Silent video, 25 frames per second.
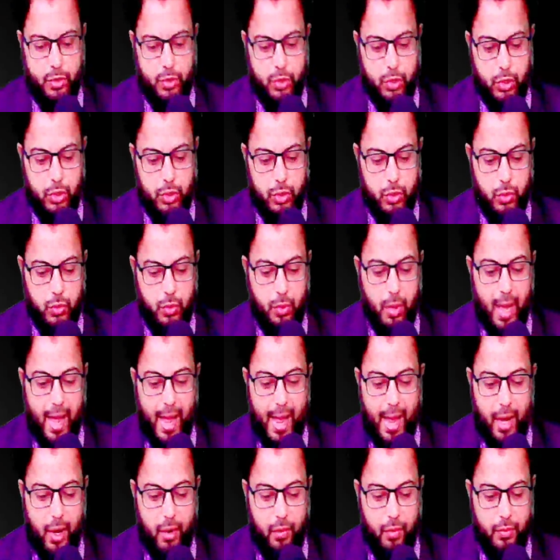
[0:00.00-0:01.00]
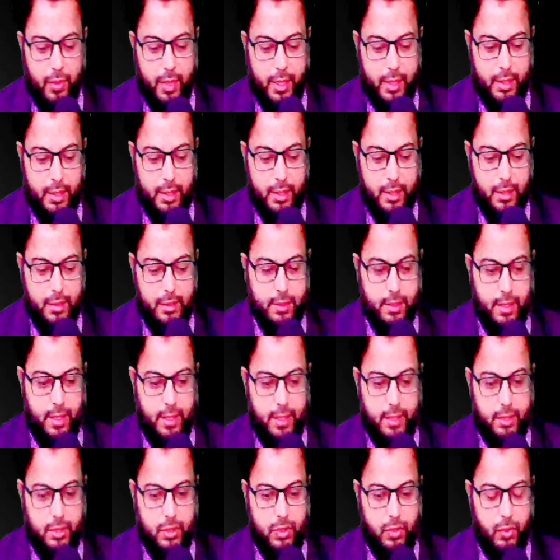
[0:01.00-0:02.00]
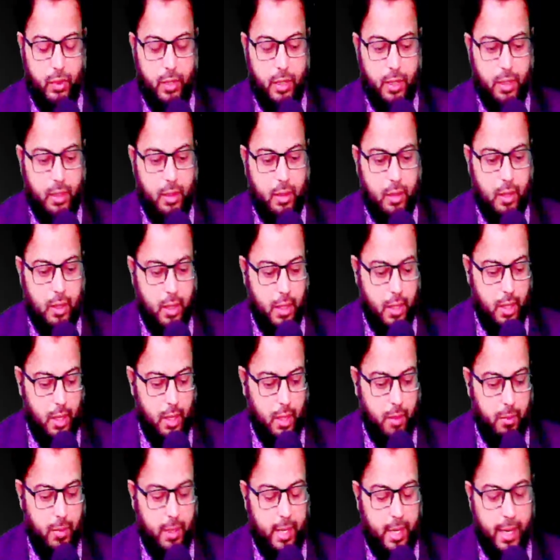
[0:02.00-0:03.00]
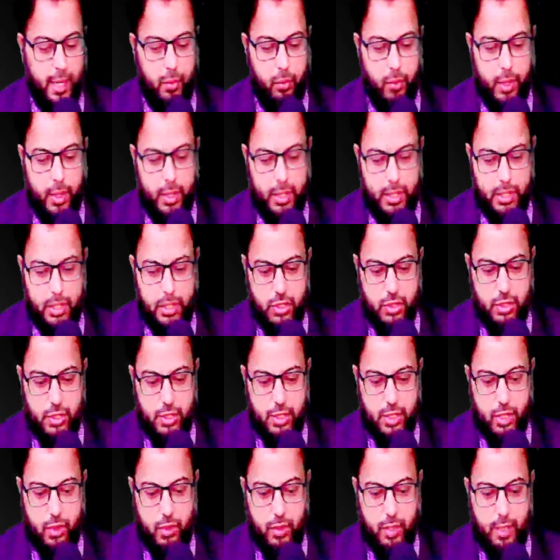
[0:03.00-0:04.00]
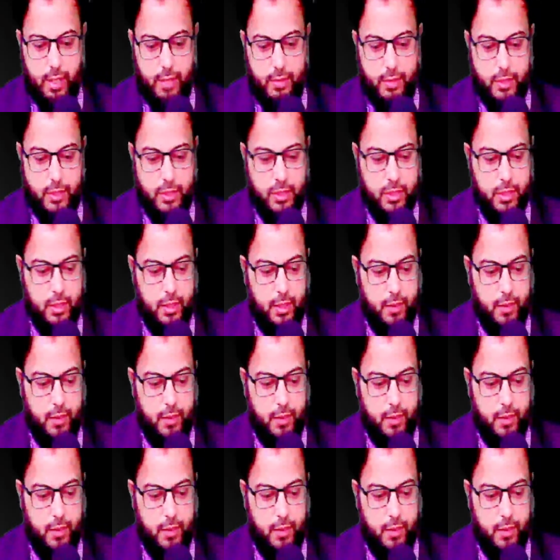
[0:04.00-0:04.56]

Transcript: you how that is a surrender. But I want you to take a look at this